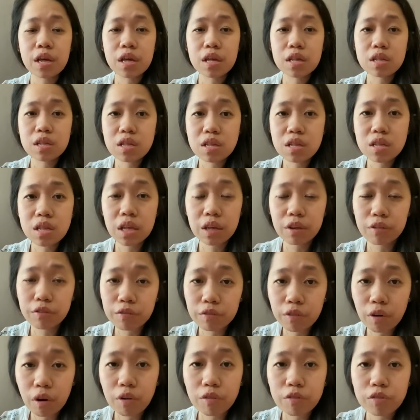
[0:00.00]
Since it
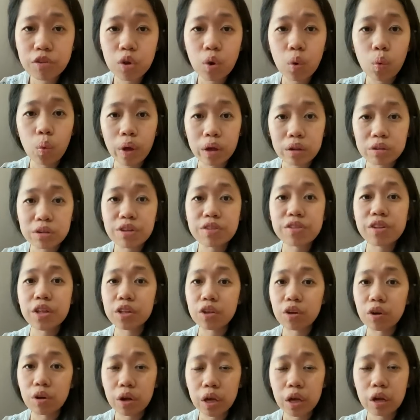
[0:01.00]
involves your wellness and
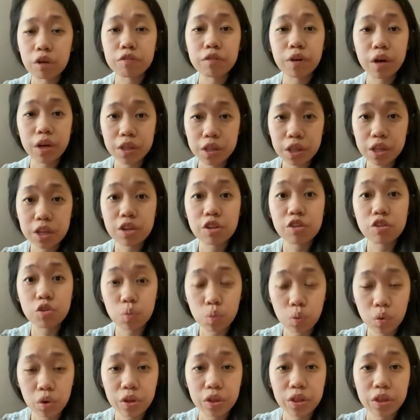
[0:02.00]
your health, I think it's
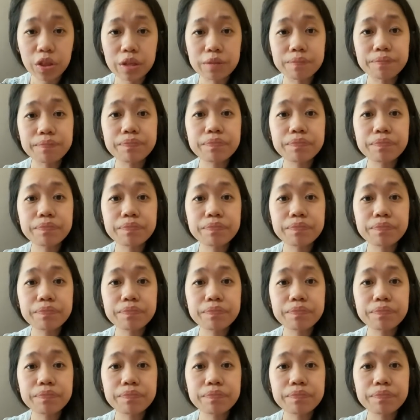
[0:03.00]
worth it.